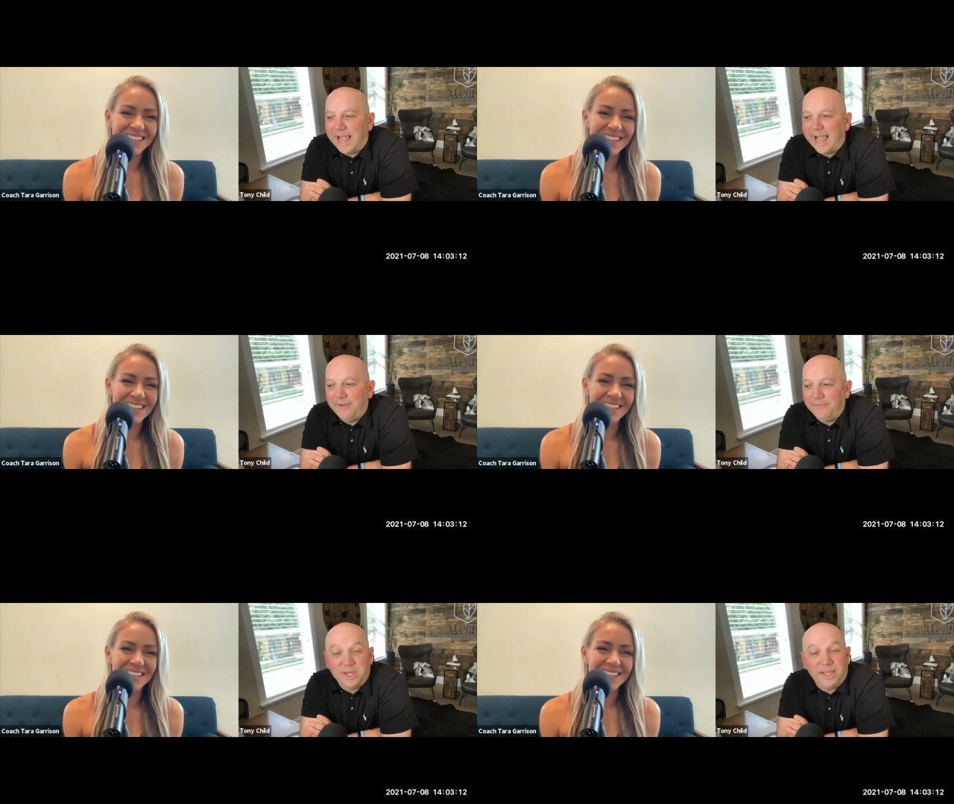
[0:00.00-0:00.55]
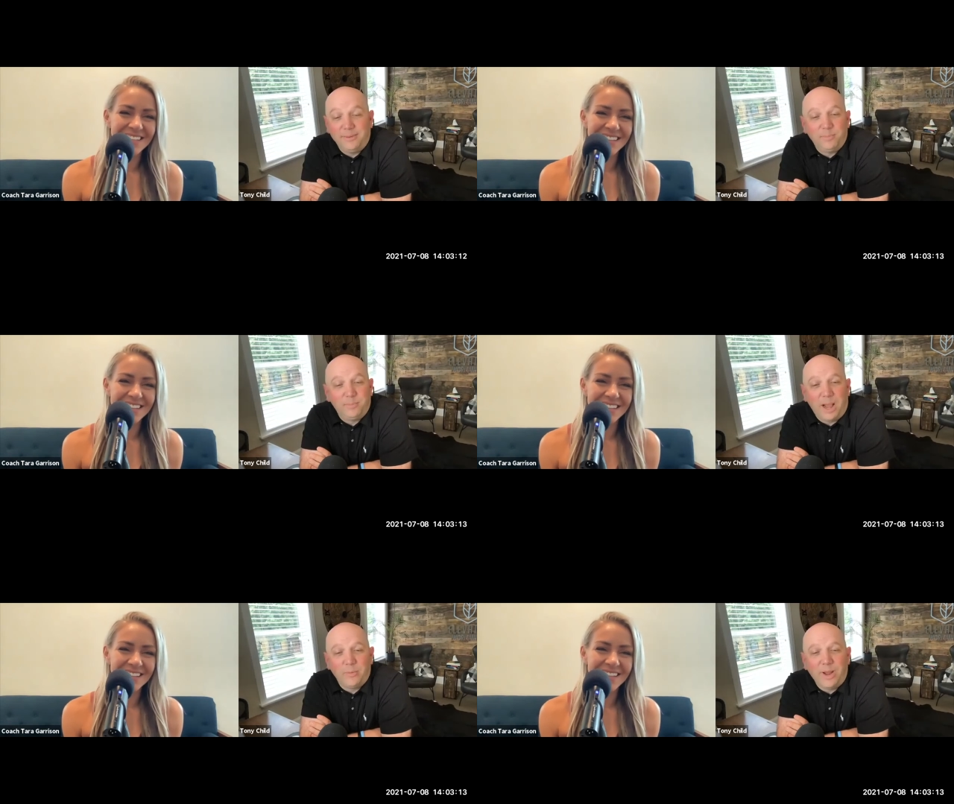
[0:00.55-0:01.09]
Speaker 1: if you,
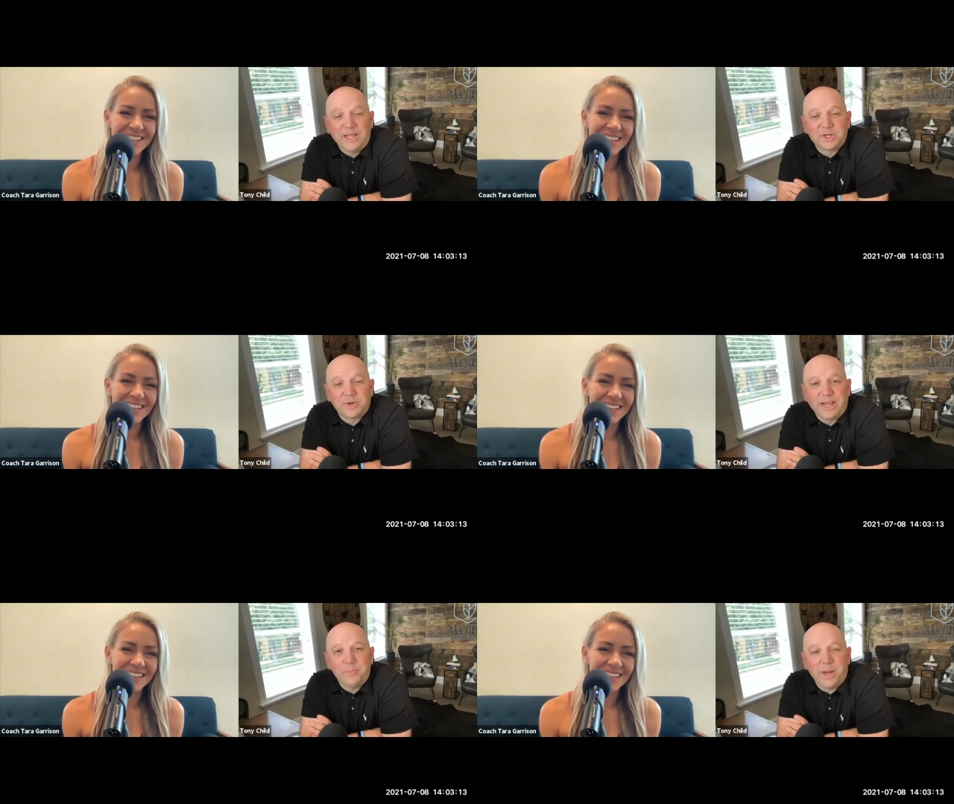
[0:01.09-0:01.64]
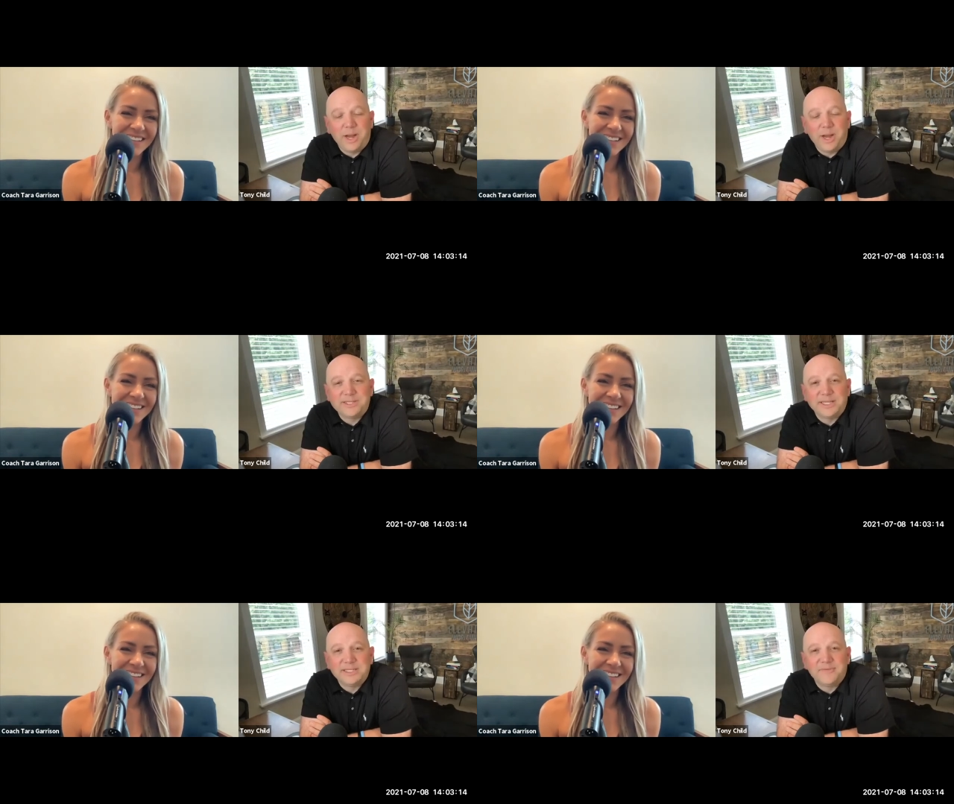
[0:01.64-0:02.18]
and by the way, it's a great
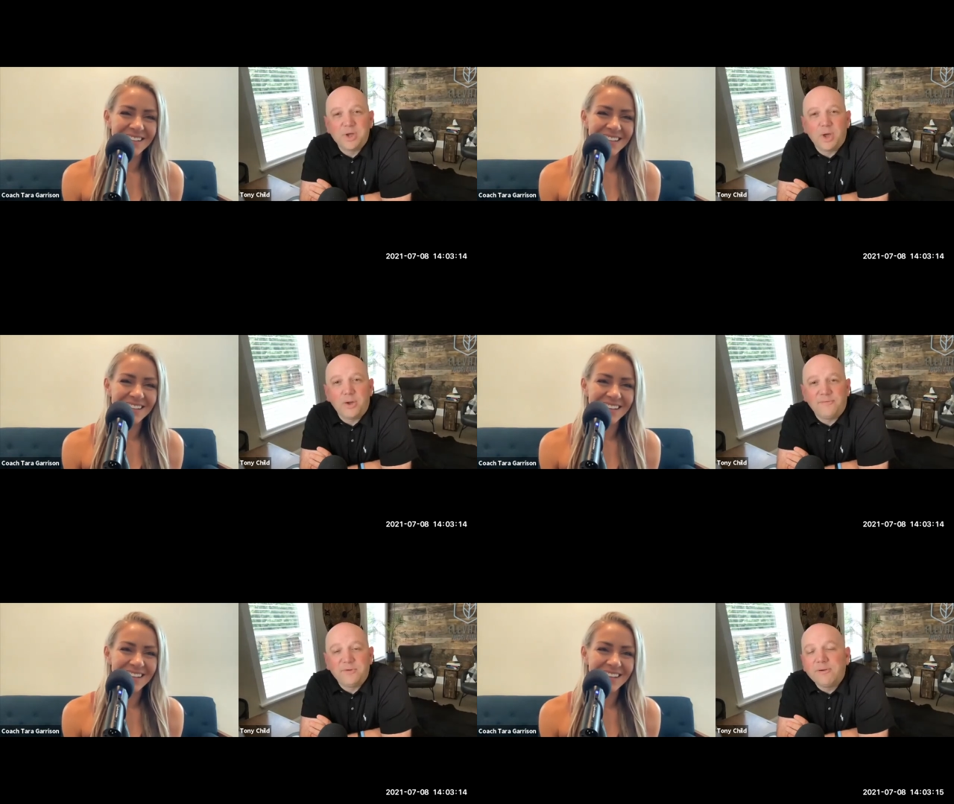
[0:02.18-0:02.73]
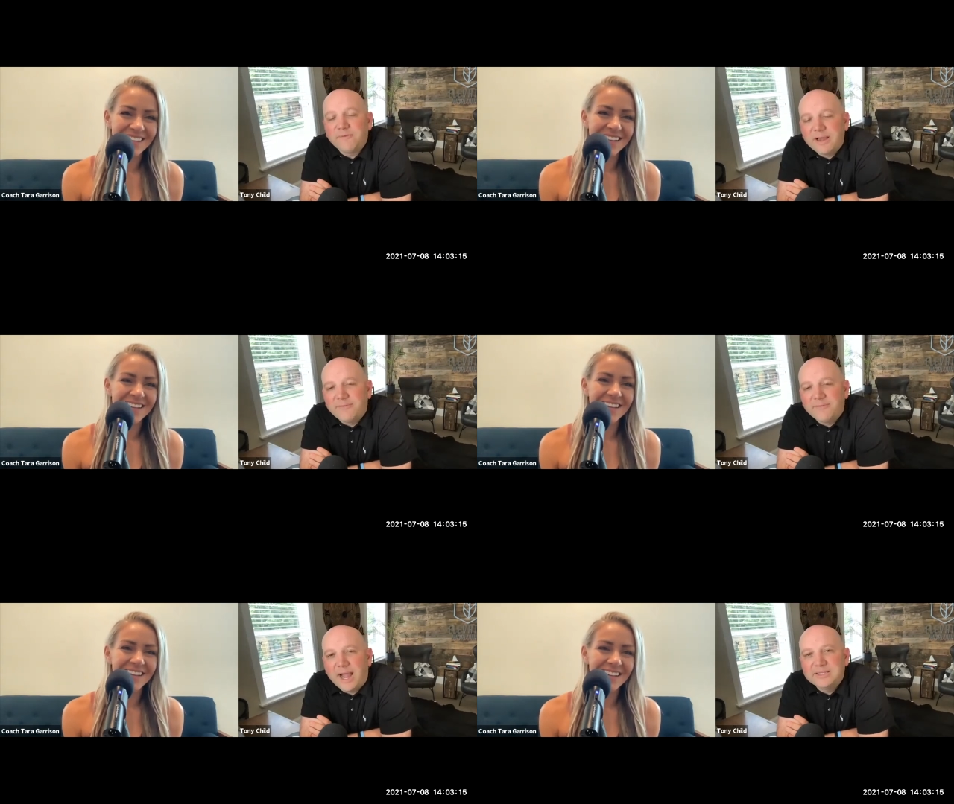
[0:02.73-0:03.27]
comparison because if you go, if you're afraid
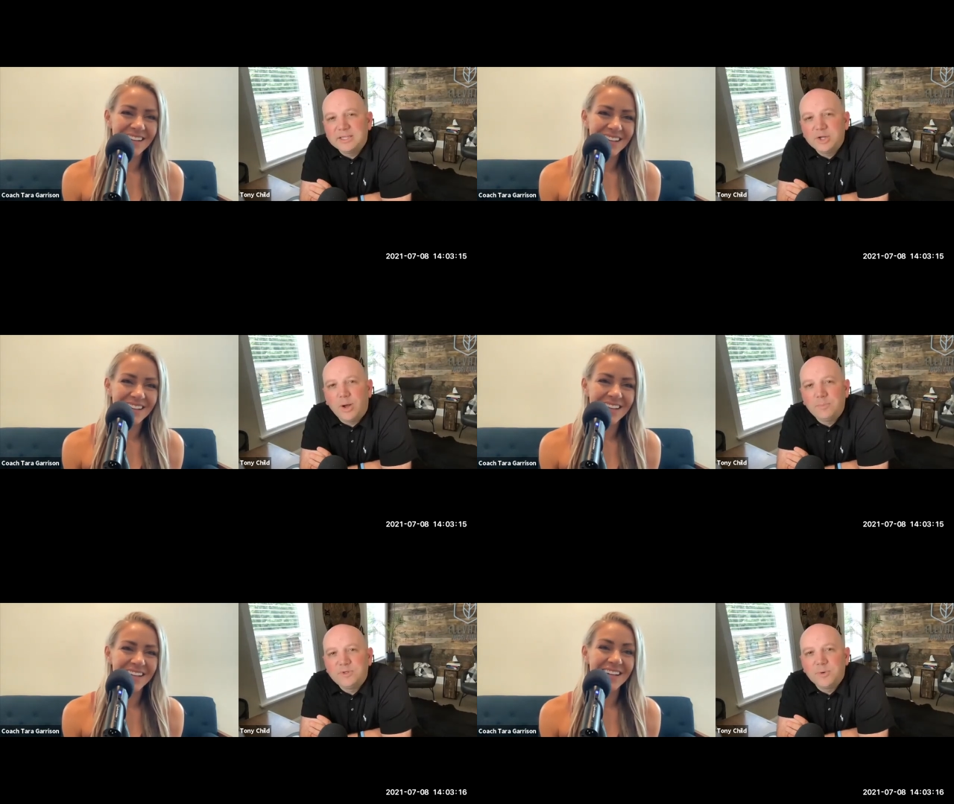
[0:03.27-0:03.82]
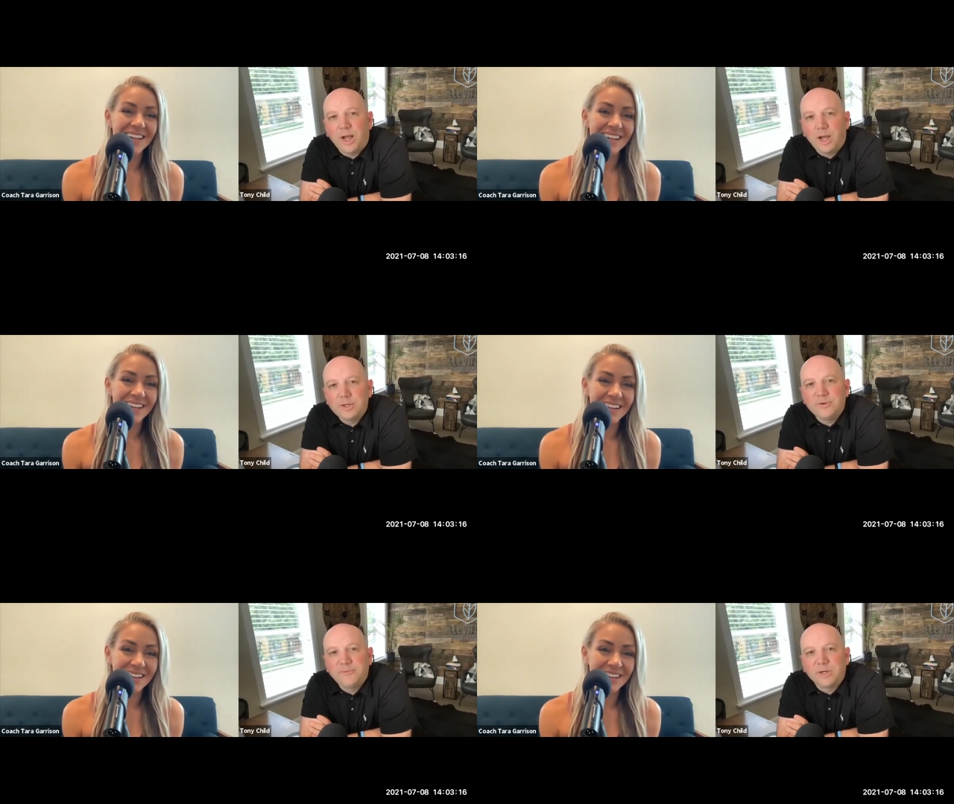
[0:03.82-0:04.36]
of heights and you up to a
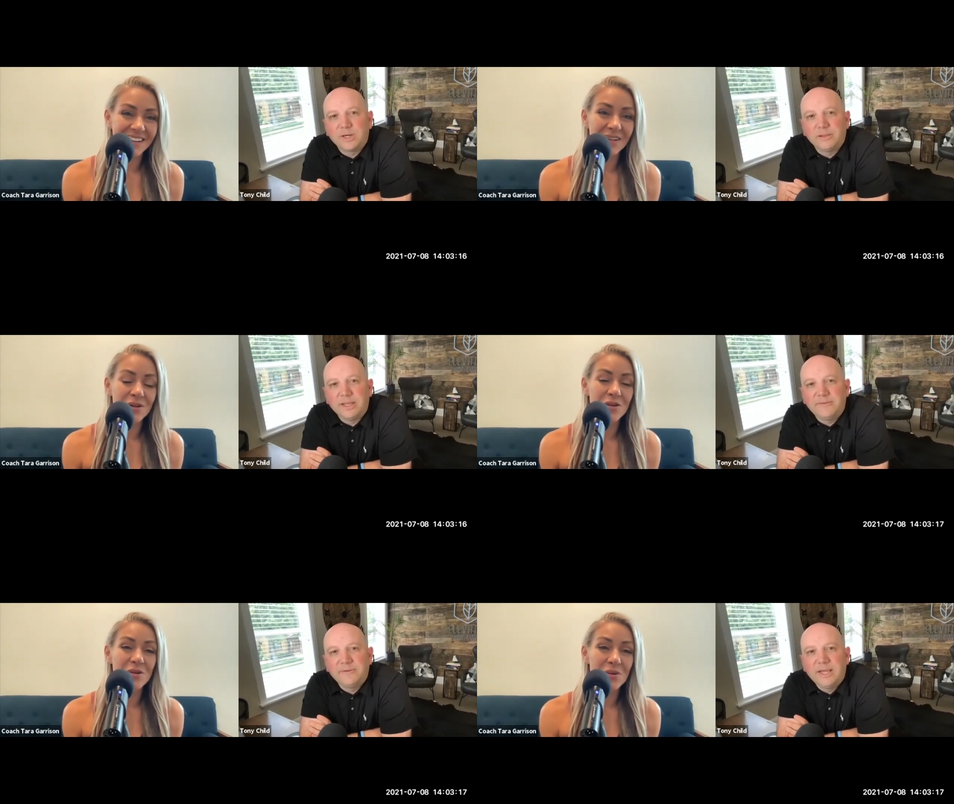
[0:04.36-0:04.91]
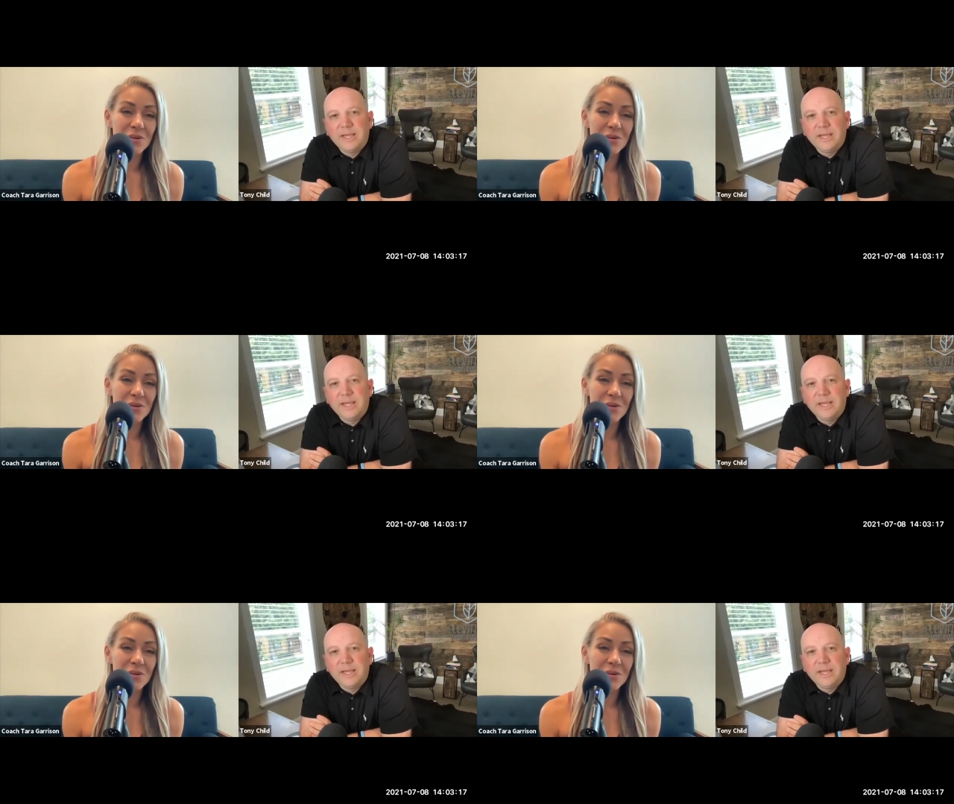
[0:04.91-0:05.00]
hundred foot cliff,